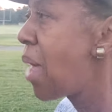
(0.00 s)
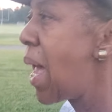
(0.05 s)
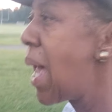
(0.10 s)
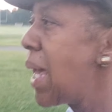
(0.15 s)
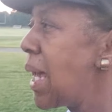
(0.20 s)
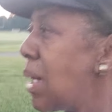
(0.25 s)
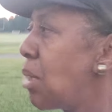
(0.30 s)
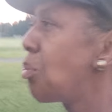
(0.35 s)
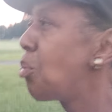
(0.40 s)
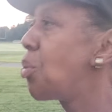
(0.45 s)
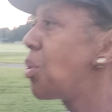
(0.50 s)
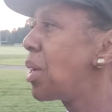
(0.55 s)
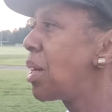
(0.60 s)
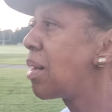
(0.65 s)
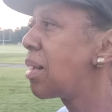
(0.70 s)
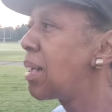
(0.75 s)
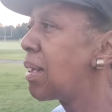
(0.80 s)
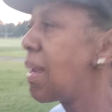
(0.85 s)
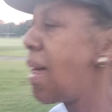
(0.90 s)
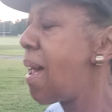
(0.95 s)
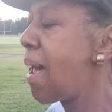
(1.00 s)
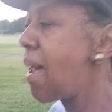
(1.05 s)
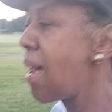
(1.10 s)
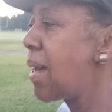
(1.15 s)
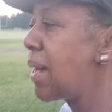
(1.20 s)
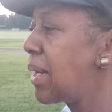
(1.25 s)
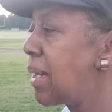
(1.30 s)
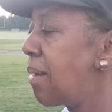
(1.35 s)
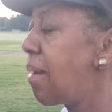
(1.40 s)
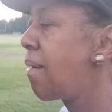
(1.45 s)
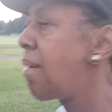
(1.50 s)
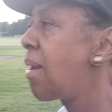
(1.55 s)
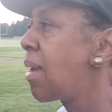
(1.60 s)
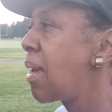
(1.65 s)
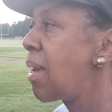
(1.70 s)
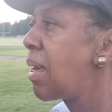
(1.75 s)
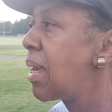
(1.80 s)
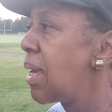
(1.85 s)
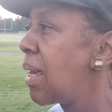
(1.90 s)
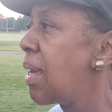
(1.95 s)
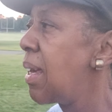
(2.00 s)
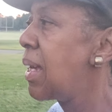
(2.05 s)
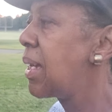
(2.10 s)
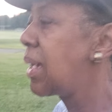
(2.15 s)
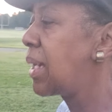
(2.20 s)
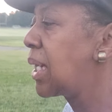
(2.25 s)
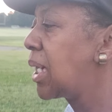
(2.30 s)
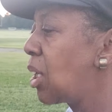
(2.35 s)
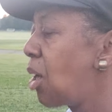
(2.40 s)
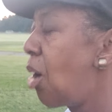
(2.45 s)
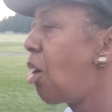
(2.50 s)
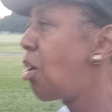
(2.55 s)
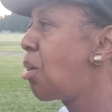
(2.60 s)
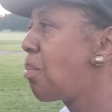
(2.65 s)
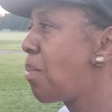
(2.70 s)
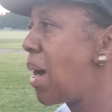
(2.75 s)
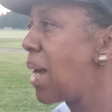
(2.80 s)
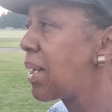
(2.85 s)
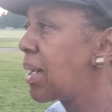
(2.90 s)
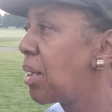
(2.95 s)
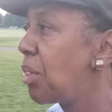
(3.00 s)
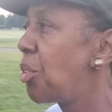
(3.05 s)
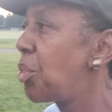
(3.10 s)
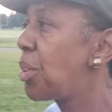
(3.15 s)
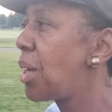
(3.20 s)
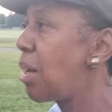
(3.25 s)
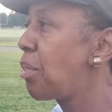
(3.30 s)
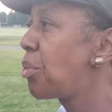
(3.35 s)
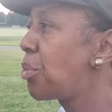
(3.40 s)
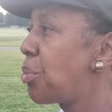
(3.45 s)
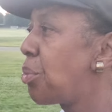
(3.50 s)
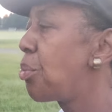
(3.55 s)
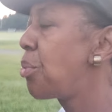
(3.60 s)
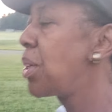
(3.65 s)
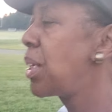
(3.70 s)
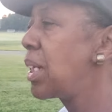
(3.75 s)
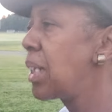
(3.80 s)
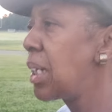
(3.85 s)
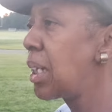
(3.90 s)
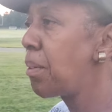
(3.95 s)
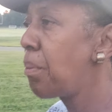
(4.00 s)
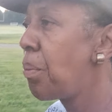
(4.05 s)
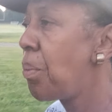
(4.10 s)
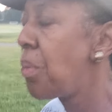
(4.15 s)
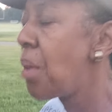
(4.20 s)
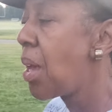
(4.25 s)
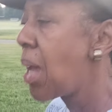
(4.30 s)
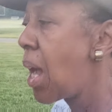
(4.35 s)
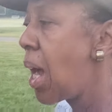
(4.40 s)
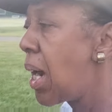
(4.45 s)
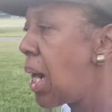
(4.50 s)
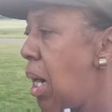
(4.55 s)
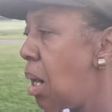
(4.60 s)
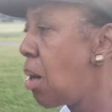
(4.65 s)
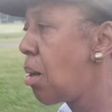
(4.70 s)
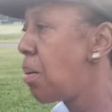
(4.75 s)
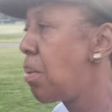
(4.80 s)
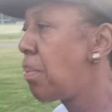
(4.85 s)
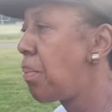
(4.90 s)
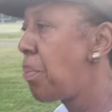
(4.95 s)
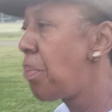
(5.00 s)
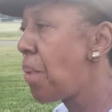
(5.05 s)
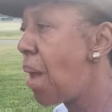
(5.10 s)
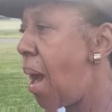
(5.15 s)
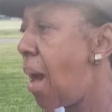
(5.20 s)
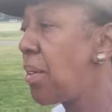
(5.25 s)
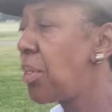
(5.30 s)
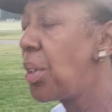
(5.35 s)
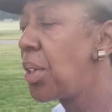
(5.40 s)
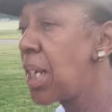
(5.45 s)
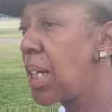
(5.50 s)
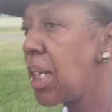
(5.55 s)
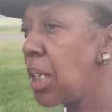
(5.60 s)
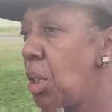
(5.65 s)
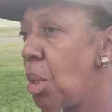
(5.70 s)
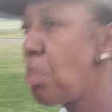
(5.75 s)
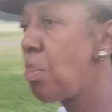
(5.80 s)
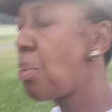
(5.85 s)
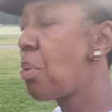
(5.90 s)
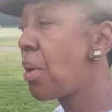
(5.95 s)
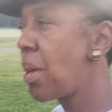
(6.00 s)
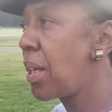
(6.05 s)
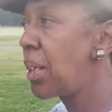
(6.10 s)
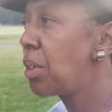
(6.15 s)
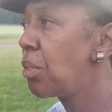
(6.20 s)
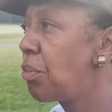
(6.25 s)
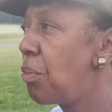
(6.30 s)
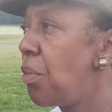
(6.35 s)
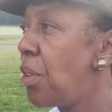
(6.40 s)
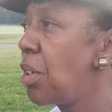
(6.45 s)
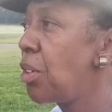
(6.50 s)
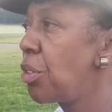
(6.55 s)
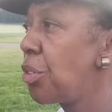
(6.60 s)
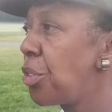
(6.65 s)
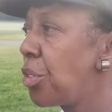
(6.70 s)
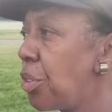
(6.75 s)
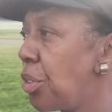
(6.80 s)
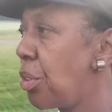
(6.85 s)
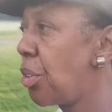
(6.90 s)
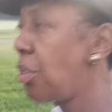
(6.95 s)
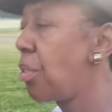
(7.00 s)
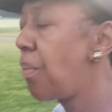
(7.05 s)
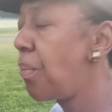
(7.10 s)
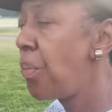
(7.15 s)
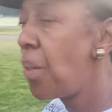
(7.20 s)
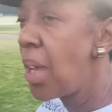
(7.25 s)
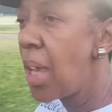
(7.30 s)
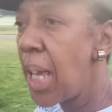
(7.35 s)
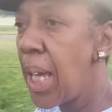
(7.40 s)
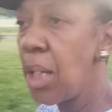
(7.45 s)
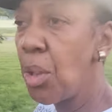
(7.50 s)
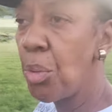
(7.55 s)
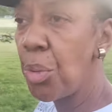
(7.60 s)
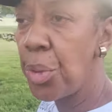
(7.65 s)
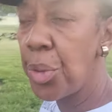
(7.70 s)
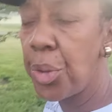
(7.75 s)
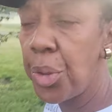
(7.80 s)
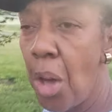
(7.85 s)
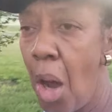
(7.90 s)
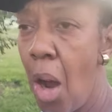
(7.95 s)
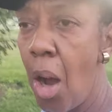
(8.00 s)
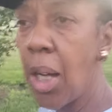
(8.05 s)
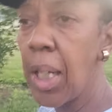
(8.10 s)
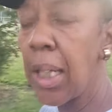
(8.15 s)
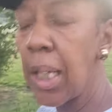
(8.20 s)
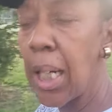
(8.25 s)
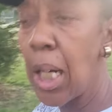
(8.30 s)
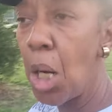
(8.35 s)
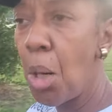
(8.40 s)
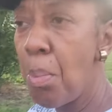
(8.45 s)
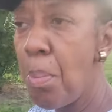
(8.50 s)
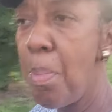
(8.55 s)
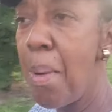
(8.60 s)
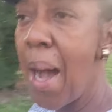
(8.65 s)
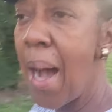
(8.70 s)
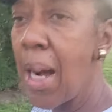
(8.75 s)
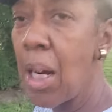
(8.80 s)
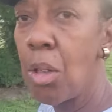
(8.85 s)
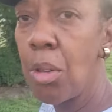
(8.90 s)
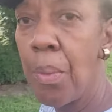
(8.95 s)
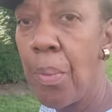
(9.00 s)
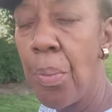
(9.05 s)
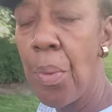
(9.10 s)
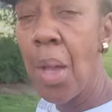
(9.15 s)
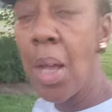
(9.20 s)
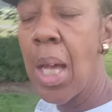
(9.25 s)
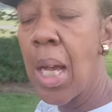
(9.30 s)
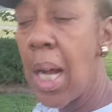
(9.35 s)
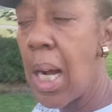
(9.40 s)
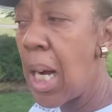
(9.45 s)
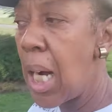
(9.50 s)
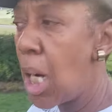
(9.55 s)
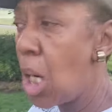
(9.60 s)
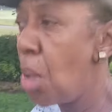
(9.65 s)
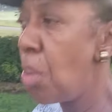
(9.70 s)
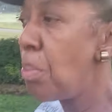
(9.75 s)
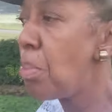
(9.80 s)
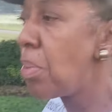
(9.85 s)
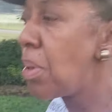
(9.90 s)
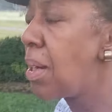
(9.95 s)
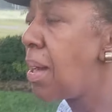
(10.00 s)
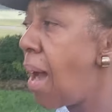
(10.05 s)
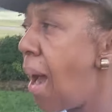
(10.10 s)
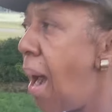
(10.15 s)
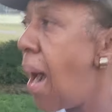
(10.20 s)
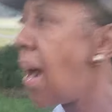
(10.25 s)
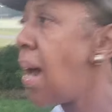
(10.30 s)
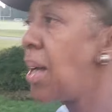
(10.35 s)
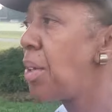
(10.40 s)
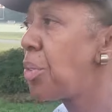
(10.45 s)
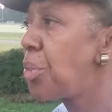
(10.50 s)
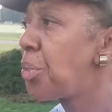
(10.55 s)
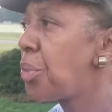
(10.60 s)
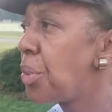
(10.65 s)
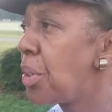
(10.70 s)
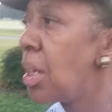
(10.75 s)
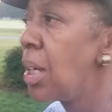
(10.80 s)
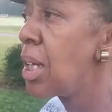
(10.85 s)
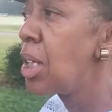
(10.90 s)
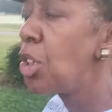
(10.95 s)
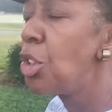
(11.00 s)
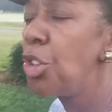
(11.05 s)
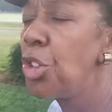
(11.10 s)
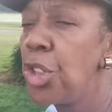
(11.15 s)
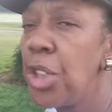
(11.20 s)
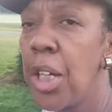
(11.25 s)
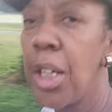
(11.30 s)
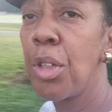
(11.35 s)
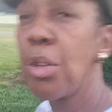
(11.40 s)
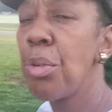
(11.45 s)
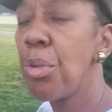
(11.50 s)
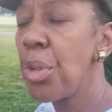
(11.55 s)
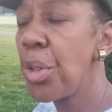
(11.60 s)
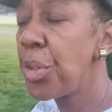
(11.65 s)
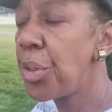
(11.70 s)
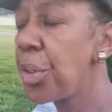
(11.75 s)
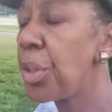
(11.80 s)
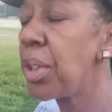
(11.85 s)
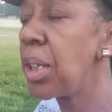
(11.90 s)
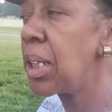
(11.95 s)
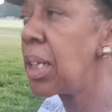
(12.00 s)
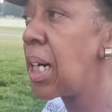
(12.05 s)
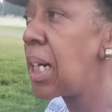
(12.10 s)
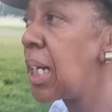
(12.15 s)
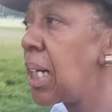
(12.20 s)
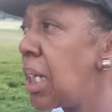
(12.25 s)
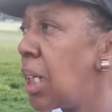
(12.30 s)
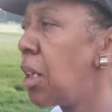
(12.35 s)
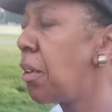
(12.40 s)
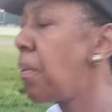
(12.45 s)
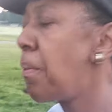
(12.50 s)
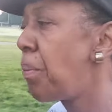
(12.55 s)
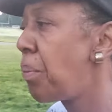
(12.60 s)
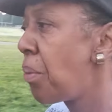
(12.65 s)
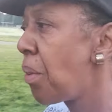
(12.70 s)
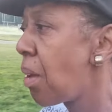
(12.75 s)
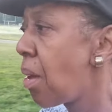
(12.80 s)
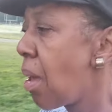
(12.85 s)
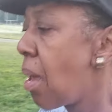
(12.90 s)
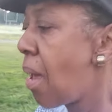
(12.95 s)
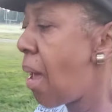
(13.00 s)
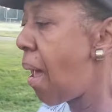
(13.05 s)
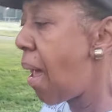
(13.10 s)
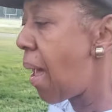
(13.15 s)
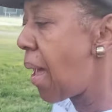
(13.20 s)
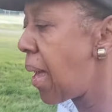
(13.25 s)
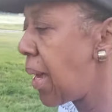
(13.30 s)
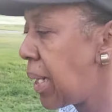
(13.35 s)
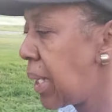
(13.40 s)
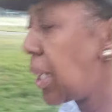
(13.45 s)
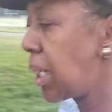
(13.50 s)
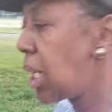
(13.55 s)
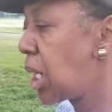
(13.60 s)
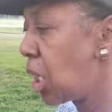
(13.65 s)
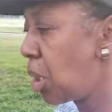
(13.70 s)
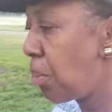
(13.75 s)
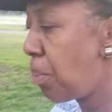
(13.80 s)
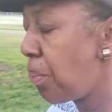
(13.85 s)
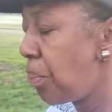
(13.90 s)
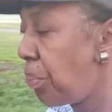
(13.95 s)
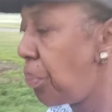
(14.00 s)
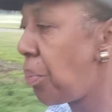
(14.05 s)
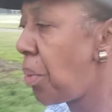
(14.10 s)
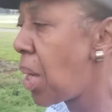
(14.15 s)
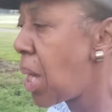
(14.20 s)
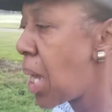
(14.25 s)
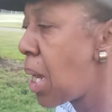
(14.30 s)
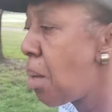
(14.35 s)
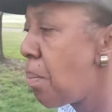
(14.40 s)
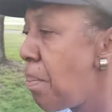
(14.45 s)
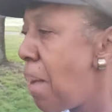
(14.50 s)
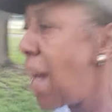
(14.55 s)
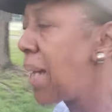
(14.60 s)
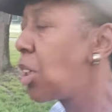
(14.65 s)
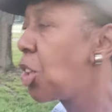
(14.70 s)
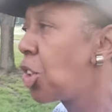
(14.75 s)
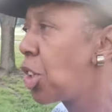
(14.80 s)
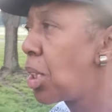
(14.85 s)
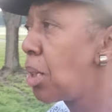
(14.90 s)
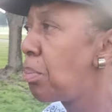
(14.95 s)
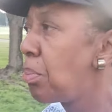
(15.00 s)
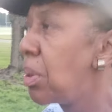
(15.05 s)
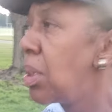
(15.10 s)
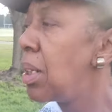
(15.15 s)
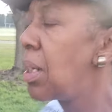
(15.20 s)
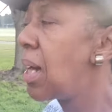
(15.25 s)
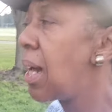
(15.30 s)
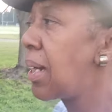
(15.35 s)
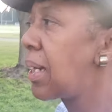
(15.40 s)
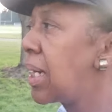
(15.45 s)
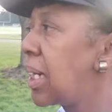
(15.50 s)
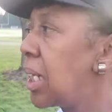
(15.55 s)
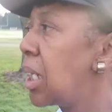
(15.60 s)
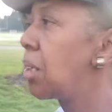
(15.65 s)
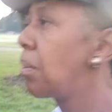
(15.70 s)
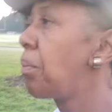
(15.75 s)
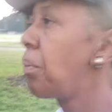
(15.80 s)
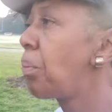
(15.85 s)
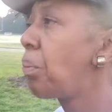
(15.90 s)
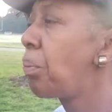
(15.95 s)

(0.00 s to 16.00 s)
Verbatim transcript: and we are glad in it. Oh my goodness, I was reading um, our daily bread devotional, and it was talking about um, God's generous love. And um, my gem nugget